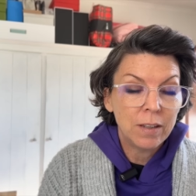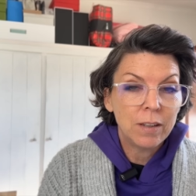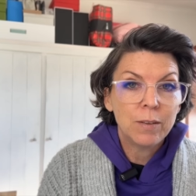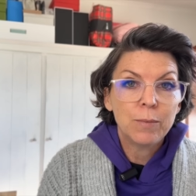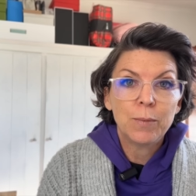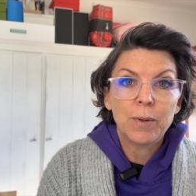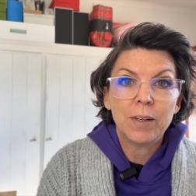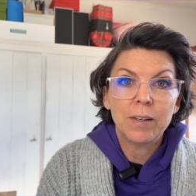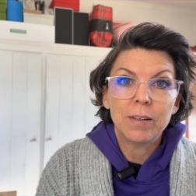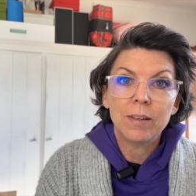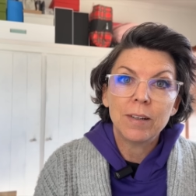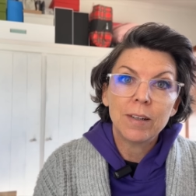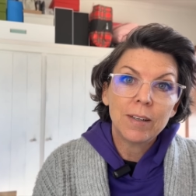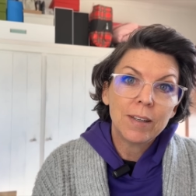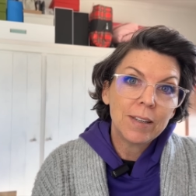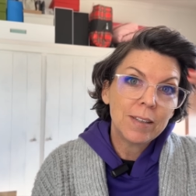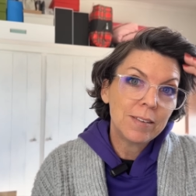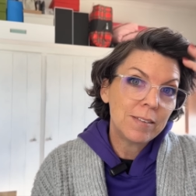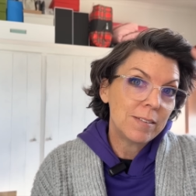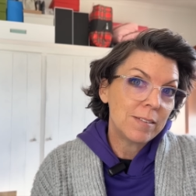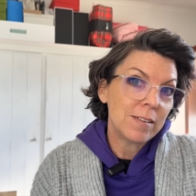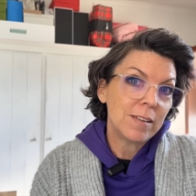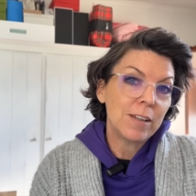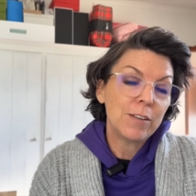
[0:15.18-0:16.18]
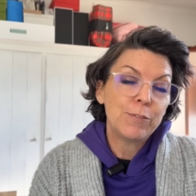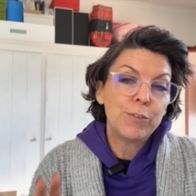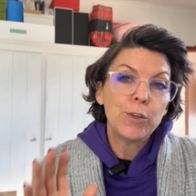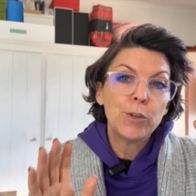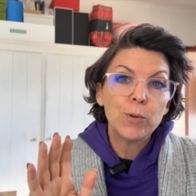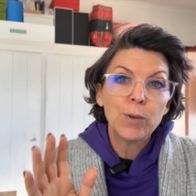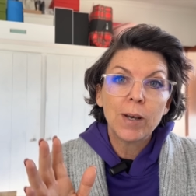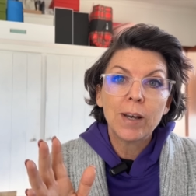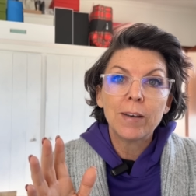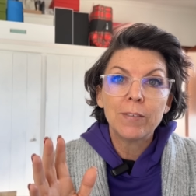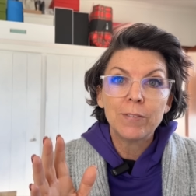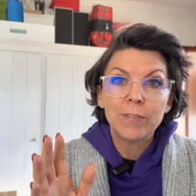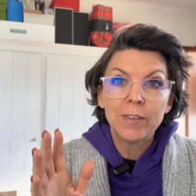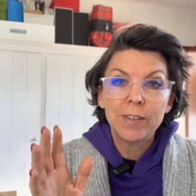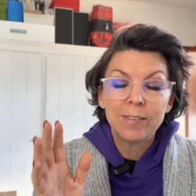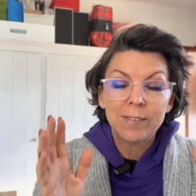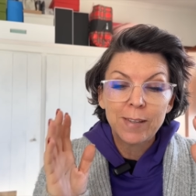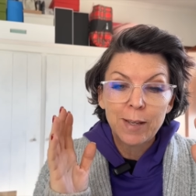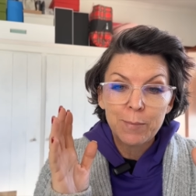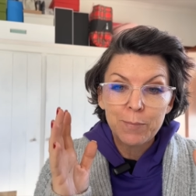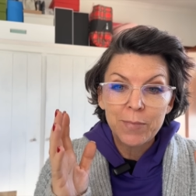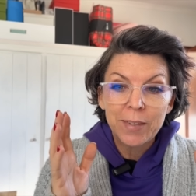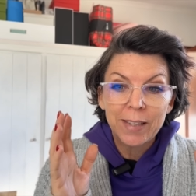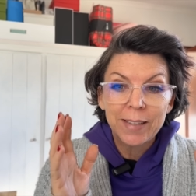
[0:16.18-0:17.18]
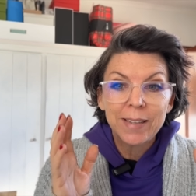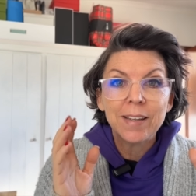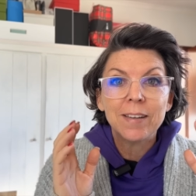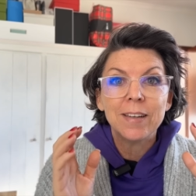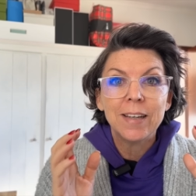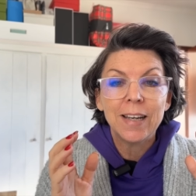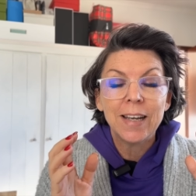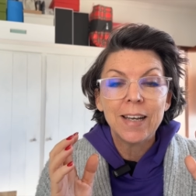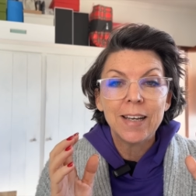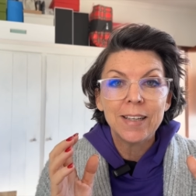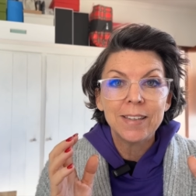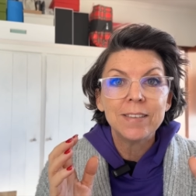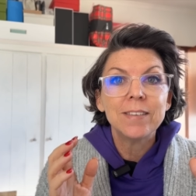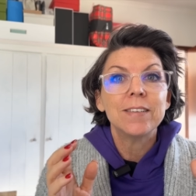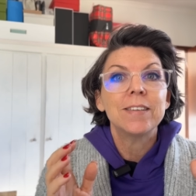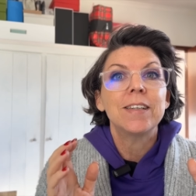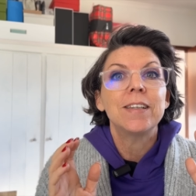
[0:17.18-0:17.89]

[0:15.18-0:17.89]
well, it's if you have the same thing that I had,